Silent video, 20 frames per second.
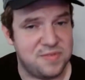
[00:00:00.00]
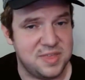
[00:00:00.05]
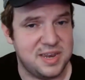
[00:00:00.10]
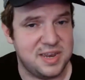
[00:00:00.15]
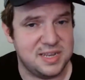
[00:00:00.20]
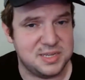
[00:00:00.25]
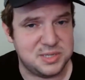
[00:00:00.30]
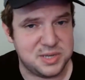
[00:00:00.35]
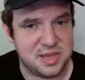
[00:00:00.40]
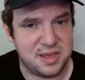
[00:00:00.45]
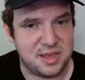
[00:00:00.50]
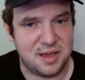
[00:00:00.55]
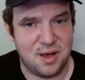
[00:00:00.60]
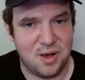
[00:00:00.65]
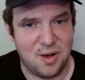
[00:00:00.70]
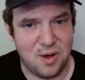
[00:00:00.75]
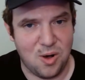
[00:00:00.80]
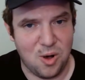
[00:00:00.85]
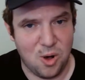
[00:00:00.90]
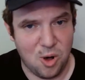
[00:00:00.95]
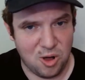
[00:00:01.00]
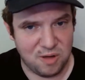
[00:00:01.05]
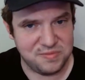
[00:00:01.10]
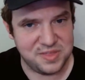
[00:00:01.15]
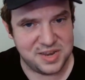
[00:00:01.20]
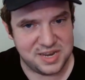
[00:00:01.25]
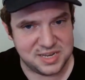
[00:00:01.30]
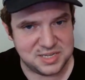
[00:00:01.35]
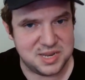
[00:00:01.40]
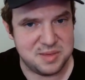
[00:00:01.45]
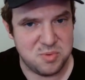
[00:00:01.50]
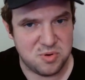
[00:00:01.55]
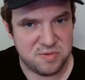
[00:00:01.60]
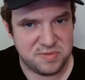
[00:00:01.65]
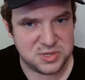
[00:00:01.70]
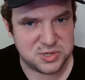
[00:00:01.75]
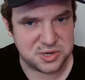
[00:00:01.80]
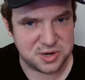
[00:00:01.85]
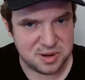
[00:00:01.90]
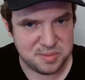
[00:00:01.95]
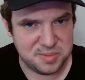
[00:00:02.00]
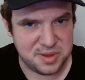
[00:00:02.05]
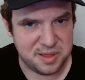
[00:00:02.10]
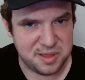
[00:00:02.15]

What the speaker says: the library of everything. All the Disney movies are going to be